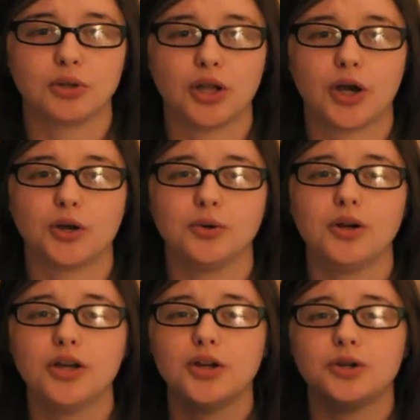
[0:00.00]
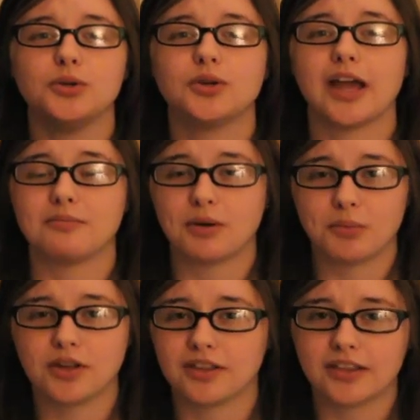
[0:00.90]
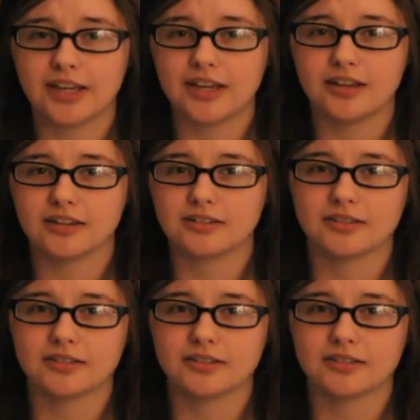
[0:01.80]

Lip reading: below who came up with the